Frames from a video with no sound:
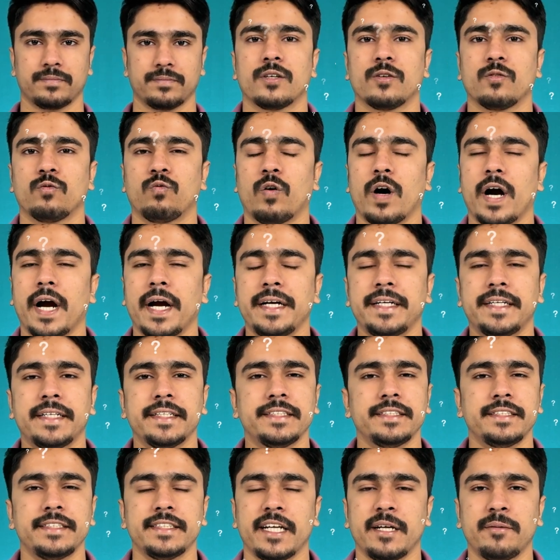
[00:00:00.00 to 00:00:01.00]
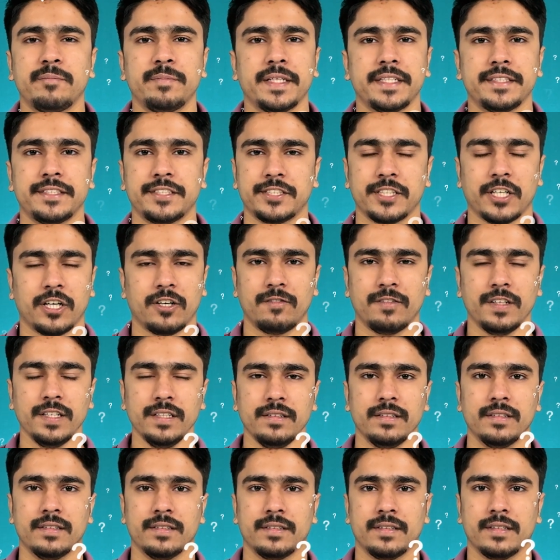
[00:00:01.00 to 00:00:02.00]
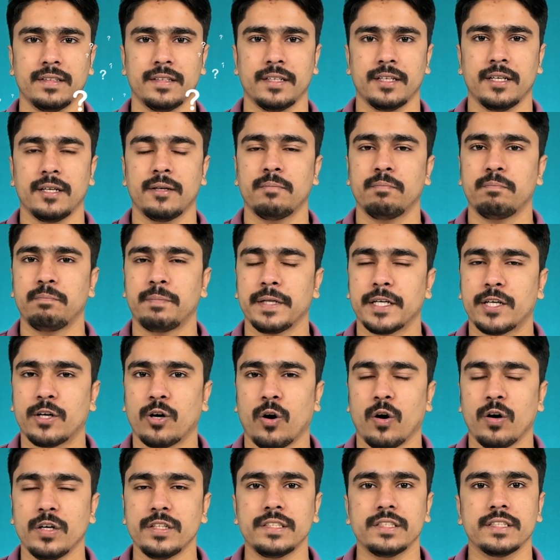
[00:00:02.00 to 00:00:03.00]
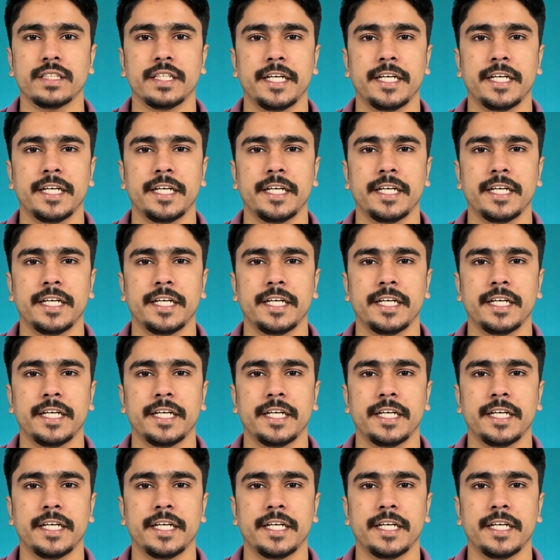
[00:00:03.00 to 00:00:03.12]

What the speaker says: Why it is named as server? Because